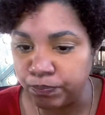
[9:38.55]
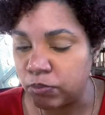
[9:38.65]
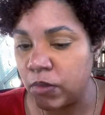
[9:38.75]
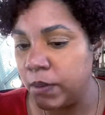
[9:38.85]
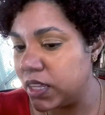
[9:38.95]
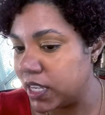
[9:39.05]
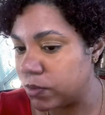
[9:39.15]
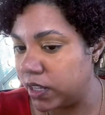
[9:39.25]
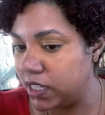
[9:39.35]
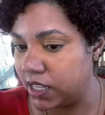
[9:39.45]
Maybe that's why
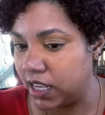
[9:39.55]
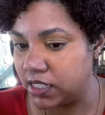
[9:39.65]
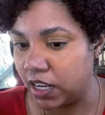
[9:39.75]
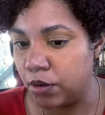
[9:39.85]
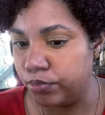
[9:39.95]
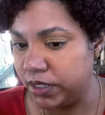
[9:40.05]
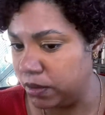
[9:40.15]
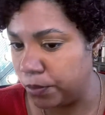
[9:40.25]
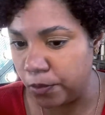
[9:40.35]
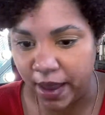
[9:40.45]
they say it's like a
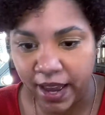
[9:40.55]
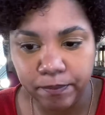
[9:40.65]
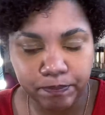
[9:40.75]
breathable matte.